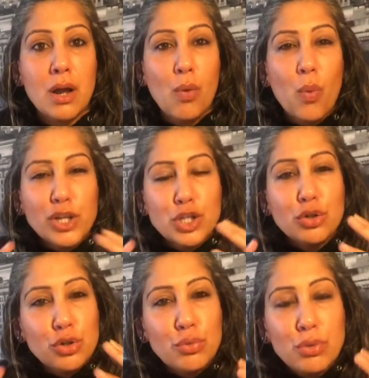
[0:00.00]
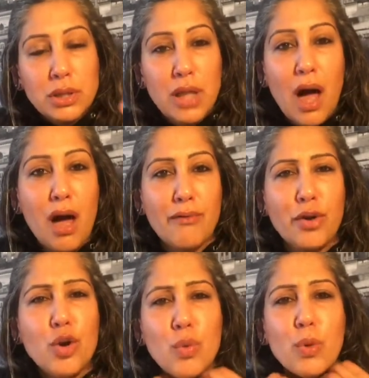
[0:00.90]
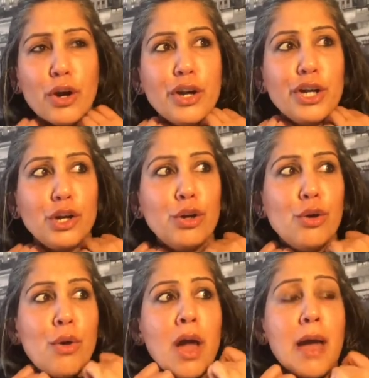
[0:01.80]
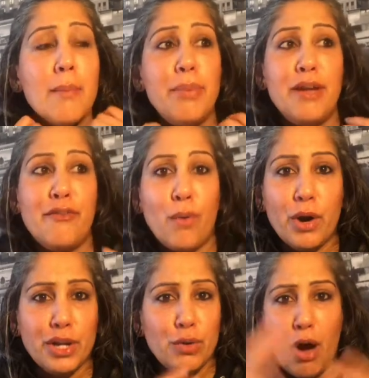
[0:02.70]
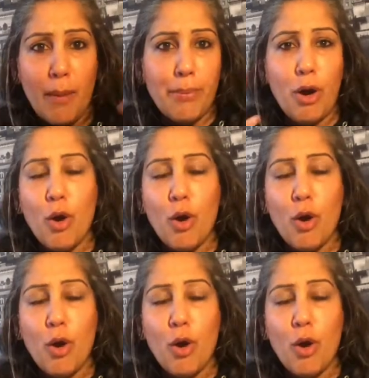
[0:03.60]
What do you love? Who were you before you got